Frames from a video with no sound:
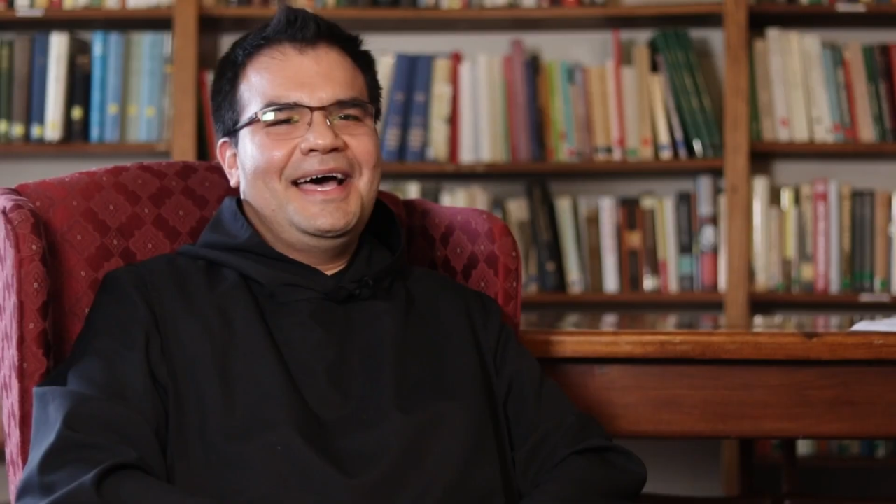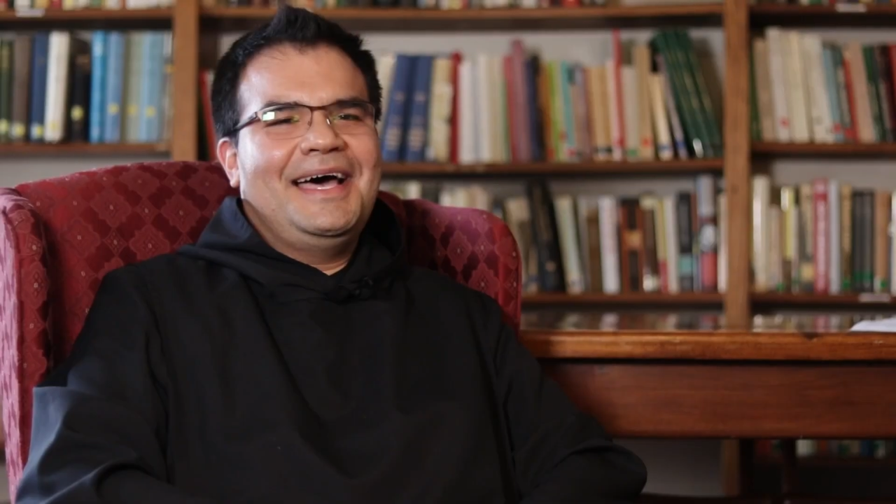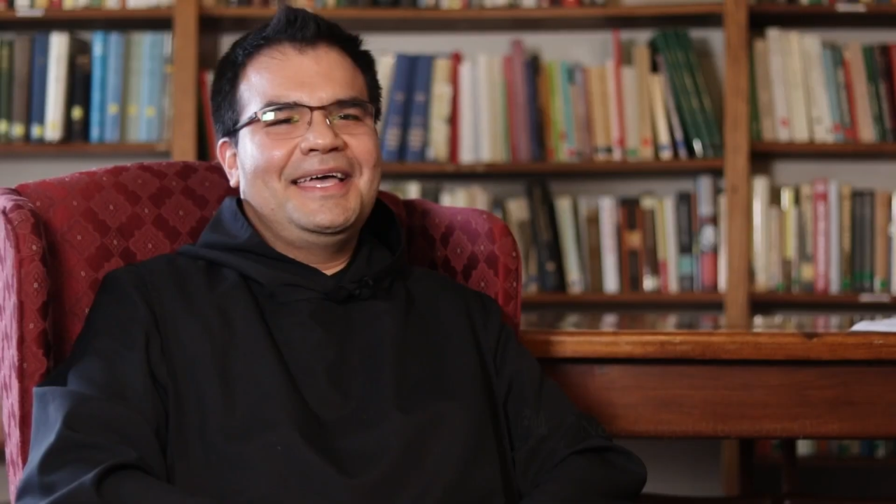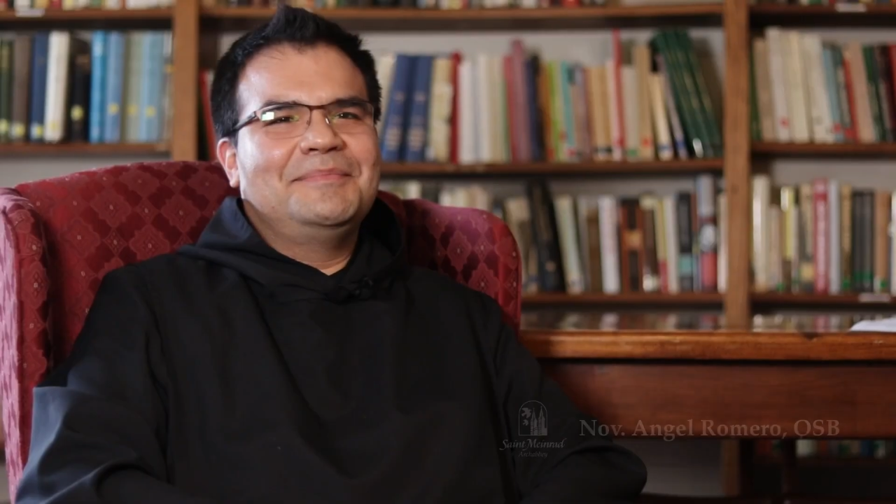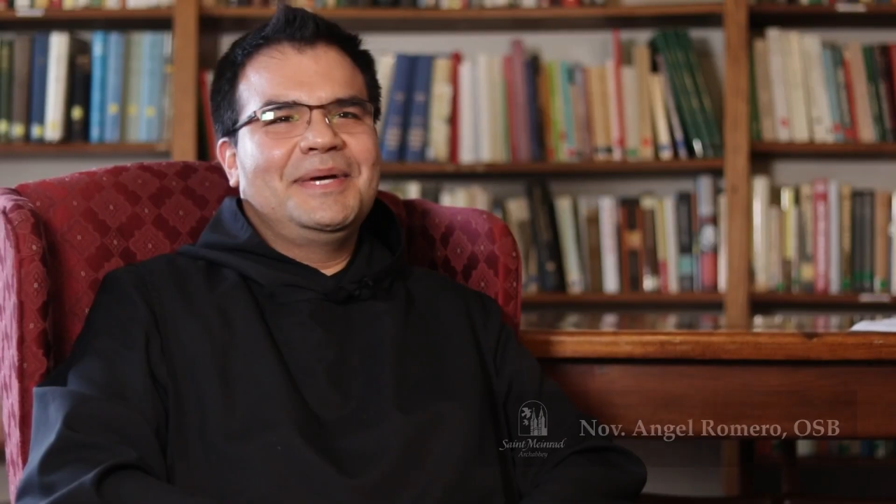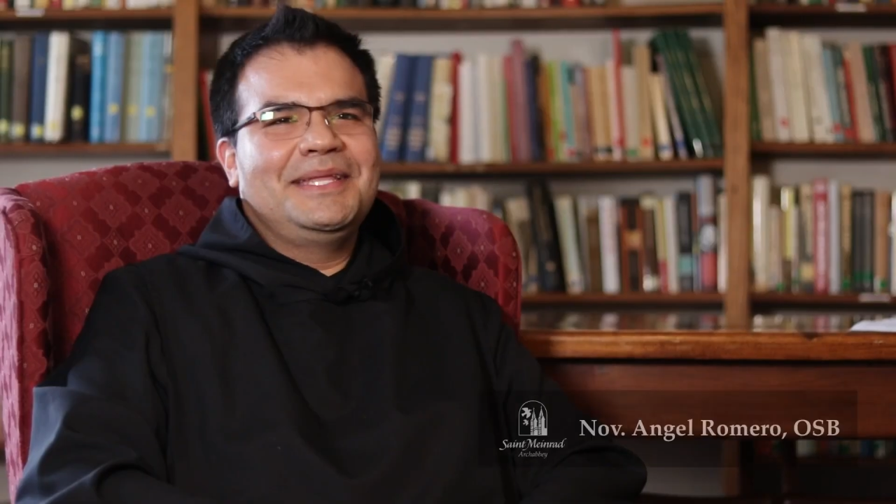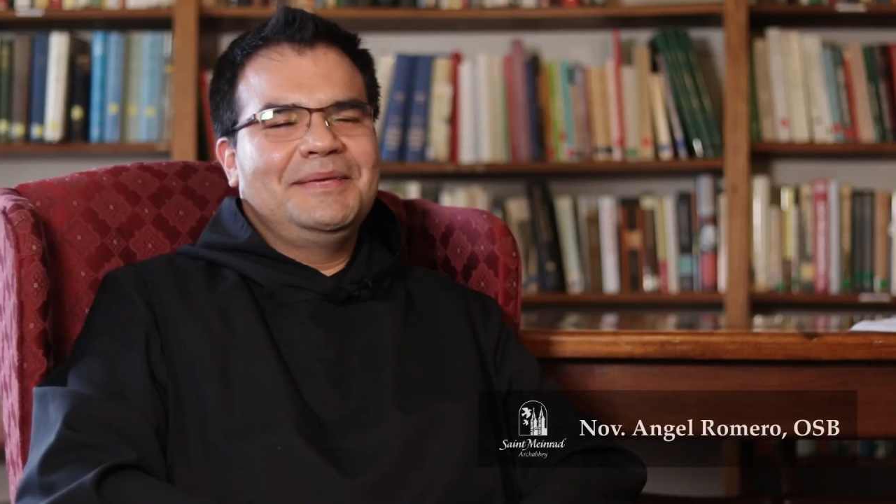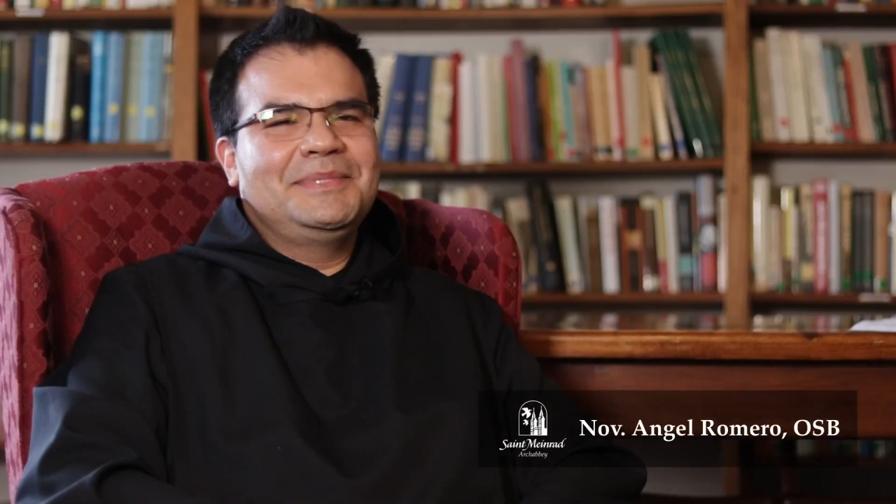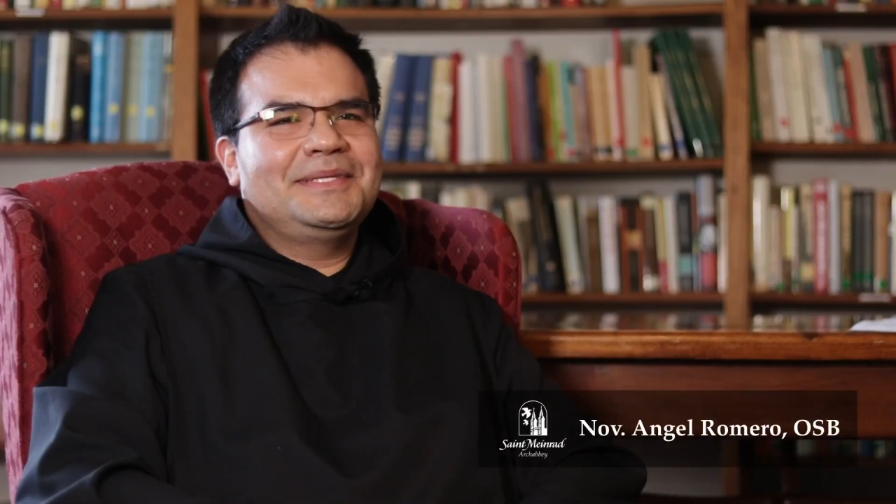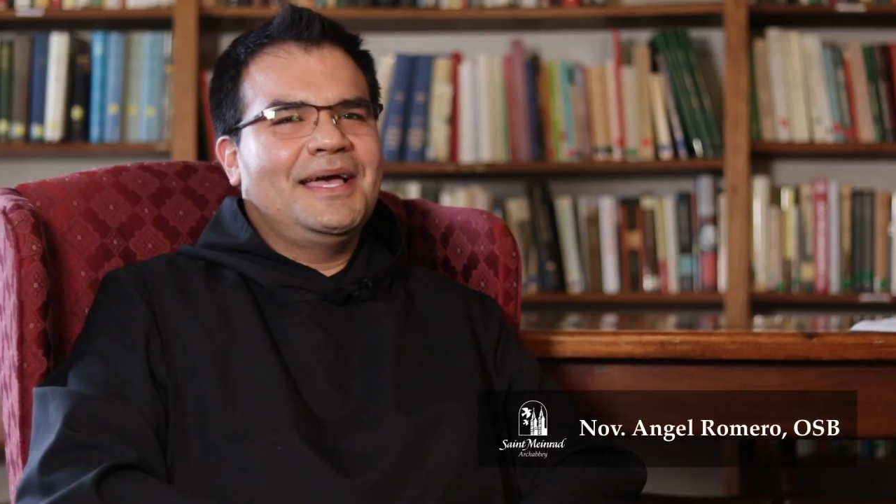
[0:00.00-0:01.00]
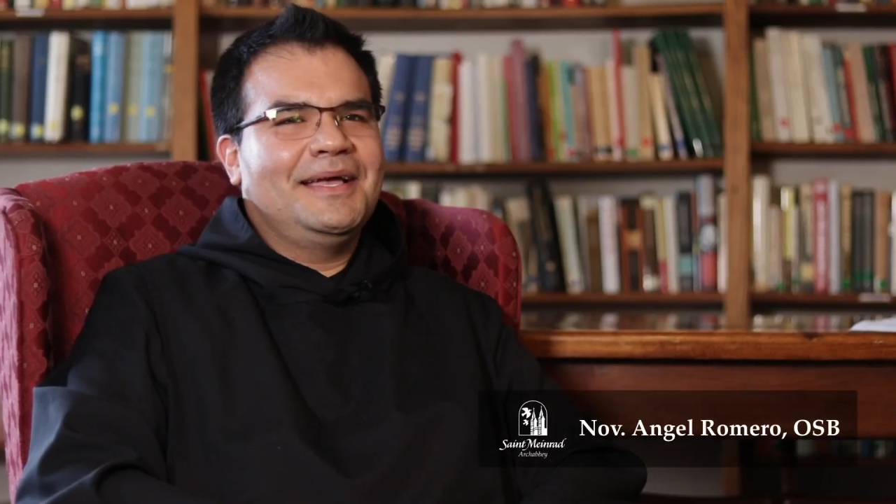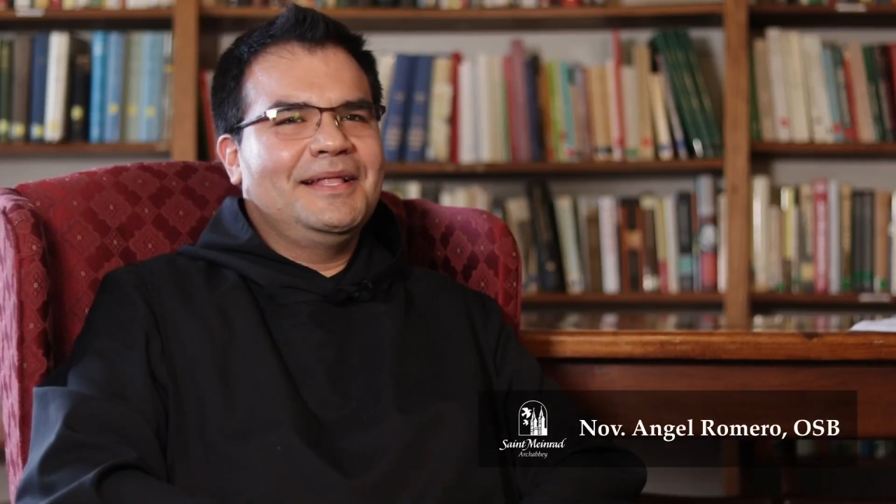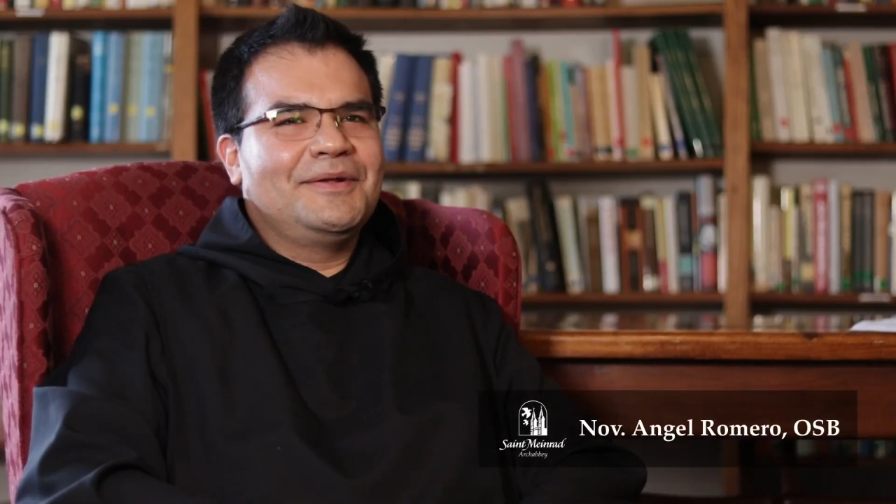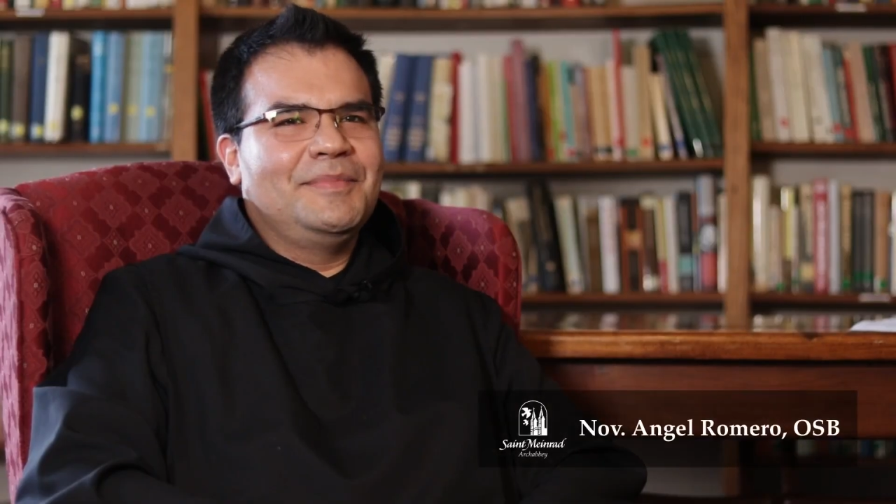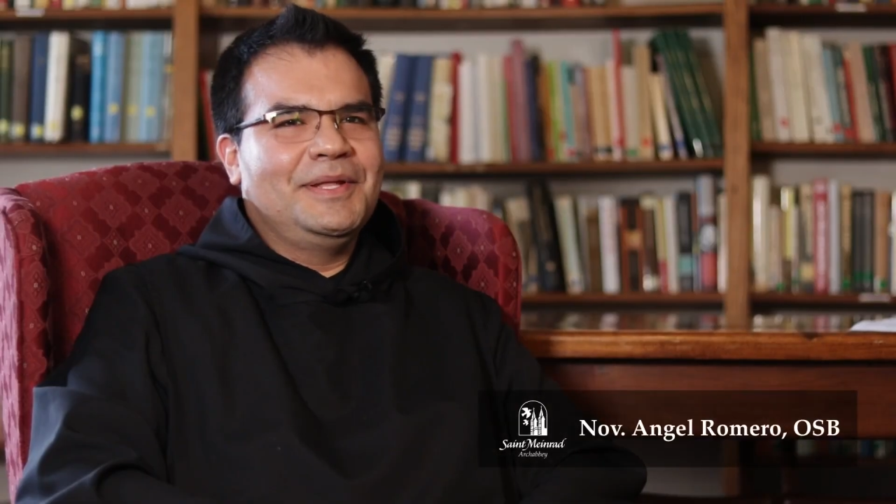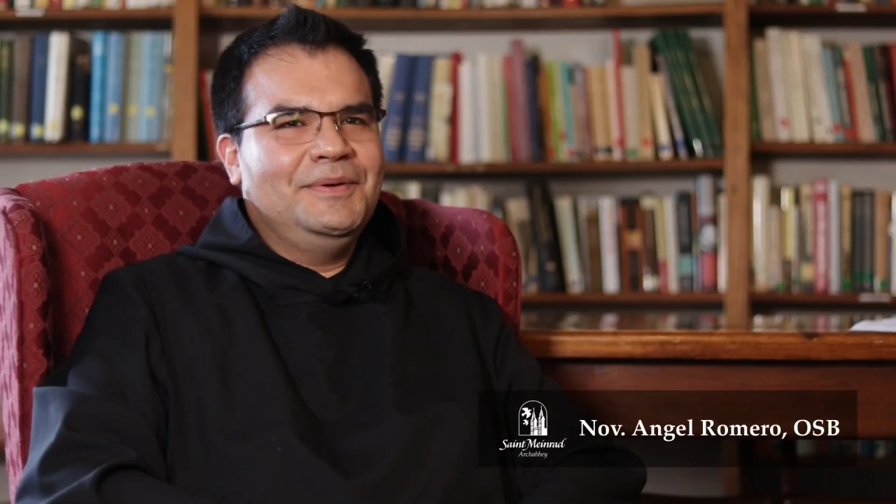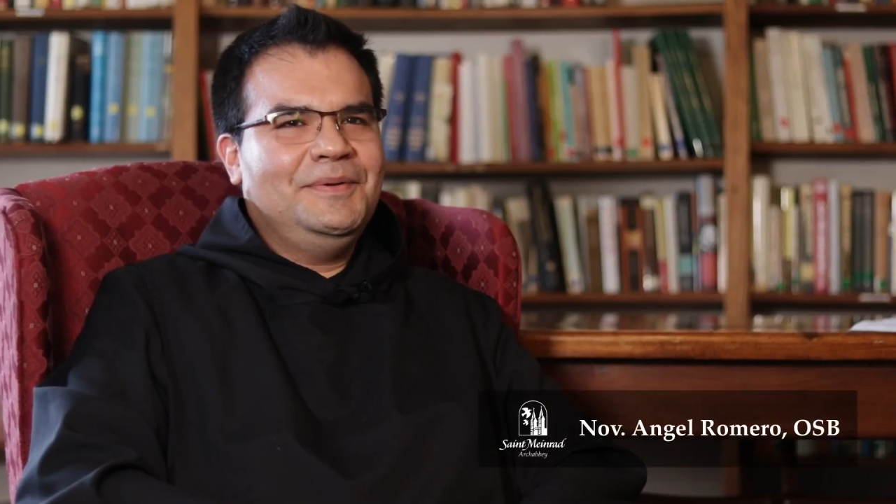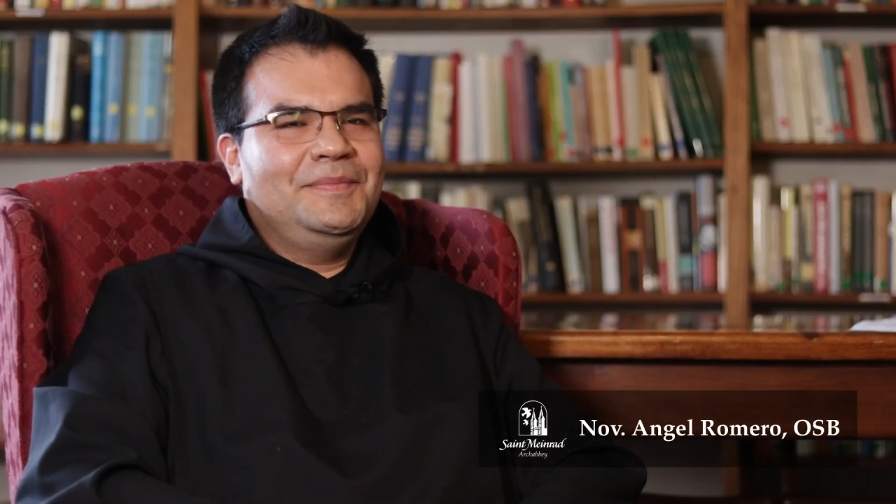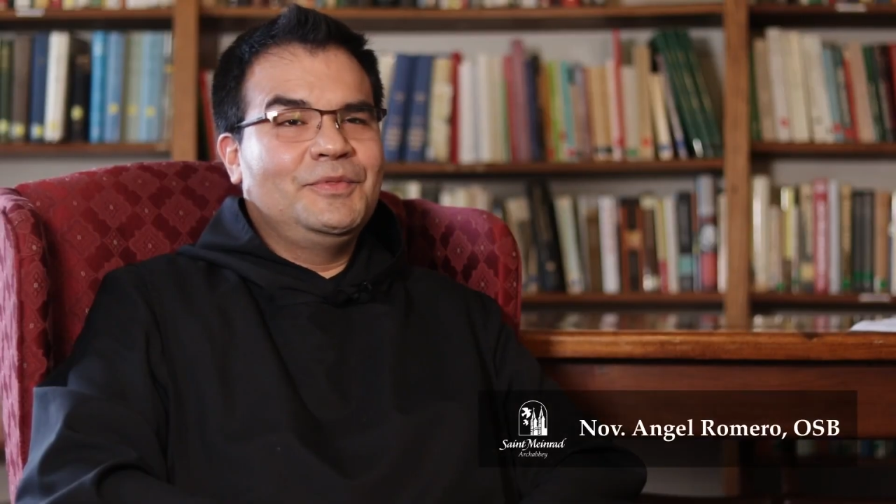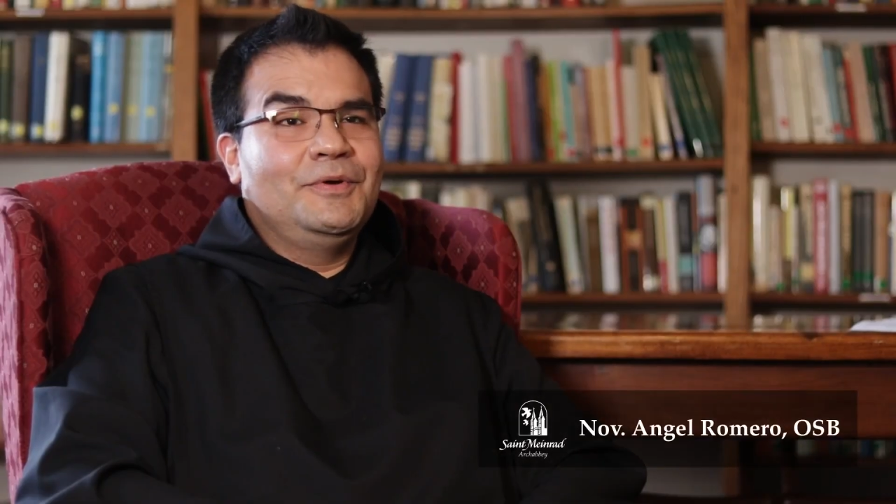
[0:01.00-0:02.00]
Hi, my name is Angel Romero,